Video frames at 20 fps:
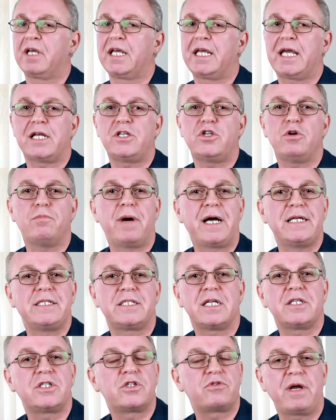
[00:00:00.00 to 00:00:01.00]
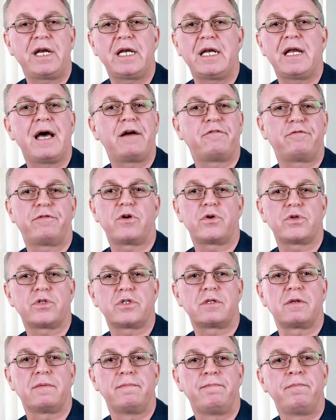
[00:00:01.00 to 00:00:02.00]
get your mindset straightened out first.